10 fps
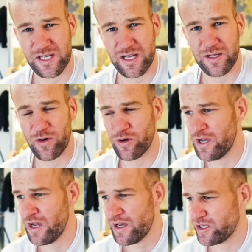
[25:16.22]
anymore.
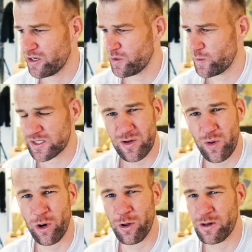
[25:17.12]
You know, was
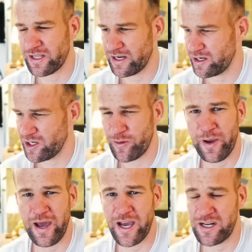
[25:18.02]
cold and no
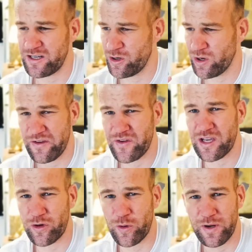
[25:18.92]
bed, no living
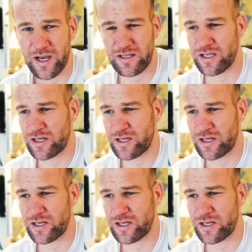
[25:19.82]
room, nothing,